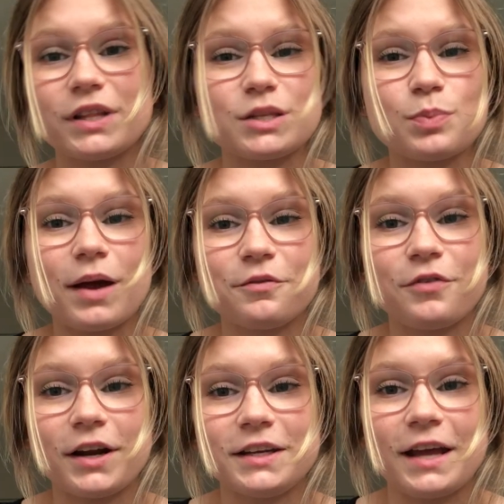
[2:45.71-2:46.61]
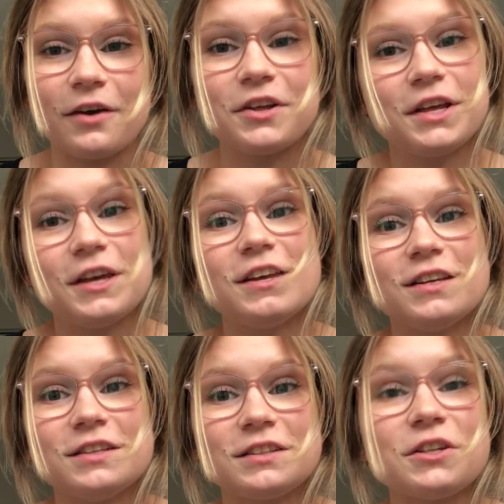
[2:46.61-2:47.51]
That's why I'm finding out,
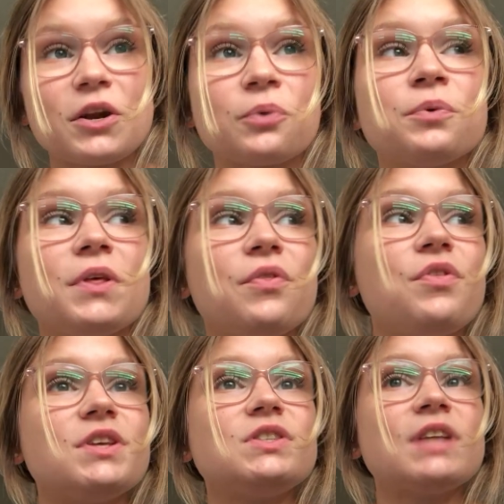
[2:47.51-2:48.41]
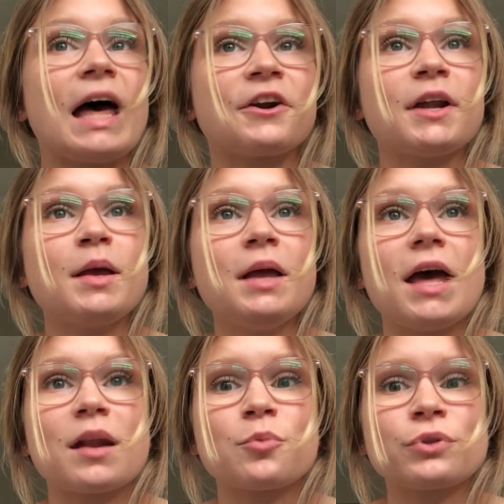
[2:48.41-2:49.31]
you know, this Saturday,
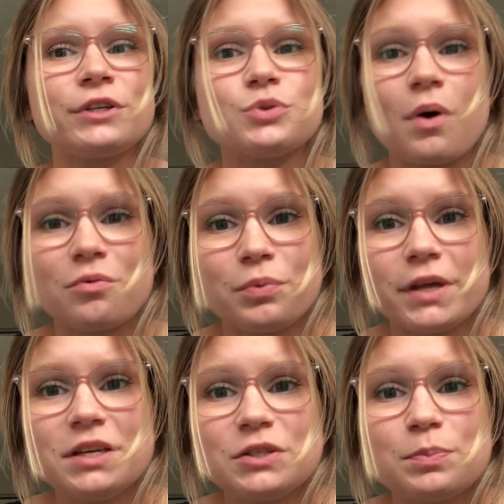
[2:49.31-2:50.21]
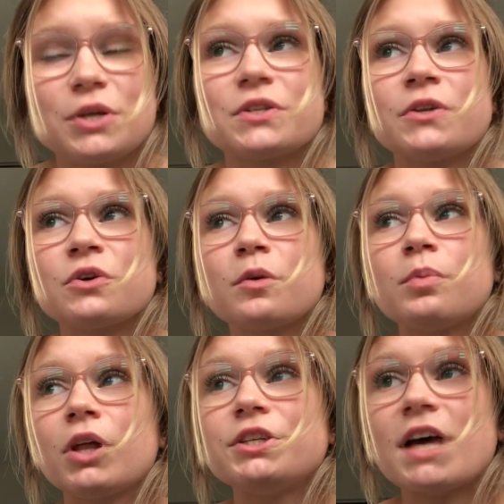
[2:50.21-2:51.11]
and I'm only 12 weeks because I took a
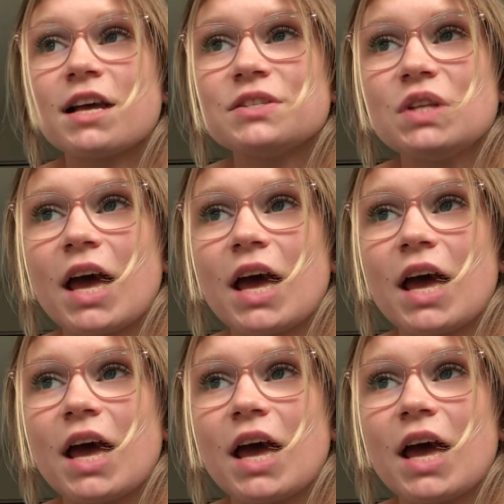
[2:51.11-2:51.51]
blood test.